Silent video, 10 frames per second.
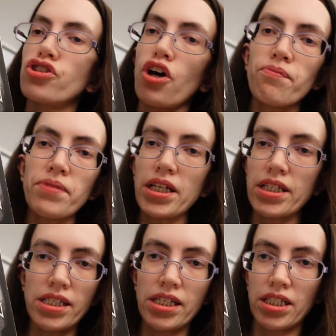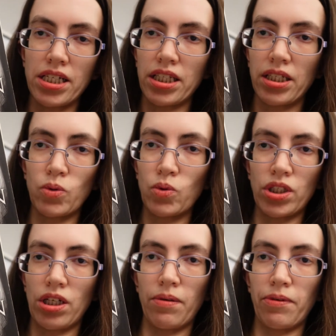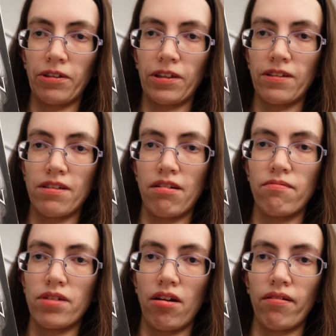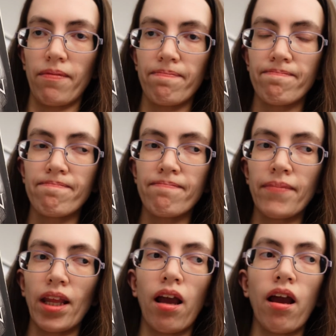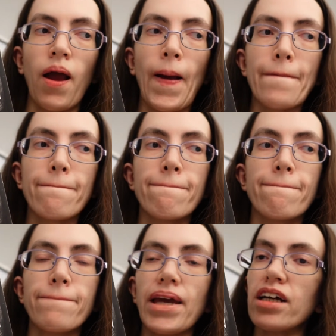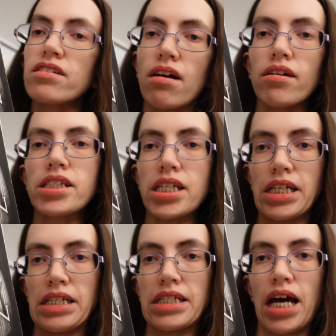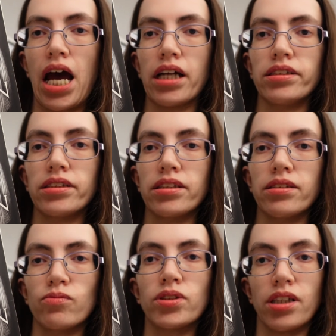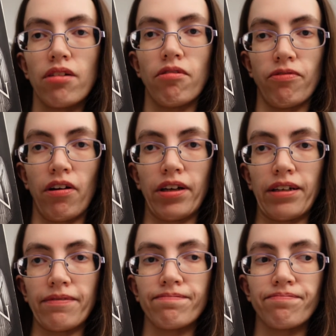don't be listening to the audiobook at the same time. Because I did, and it was terrifying.